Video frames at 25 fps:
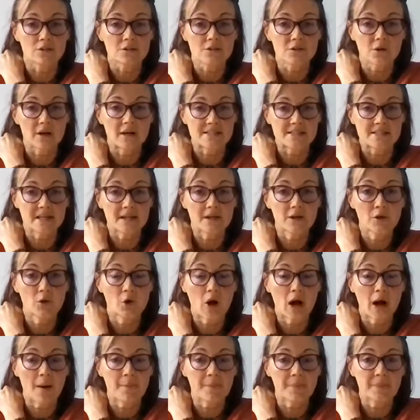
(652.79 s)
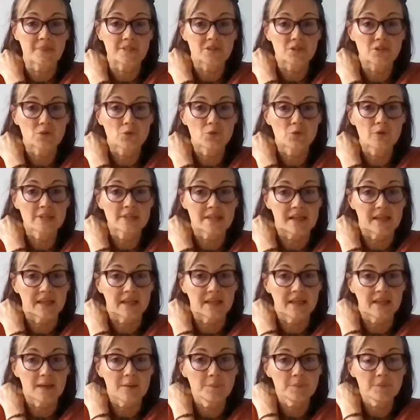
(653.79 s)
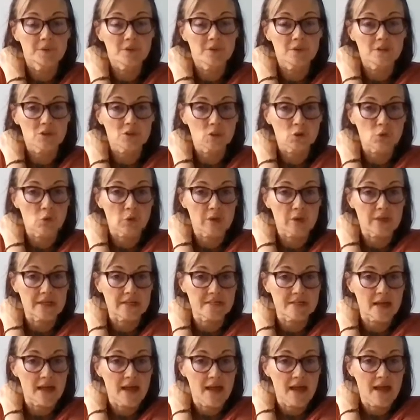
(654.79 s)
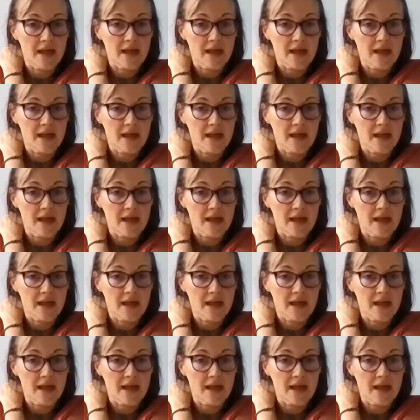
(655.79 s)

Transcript: So as I go up and squeeze, I keep the squeeze.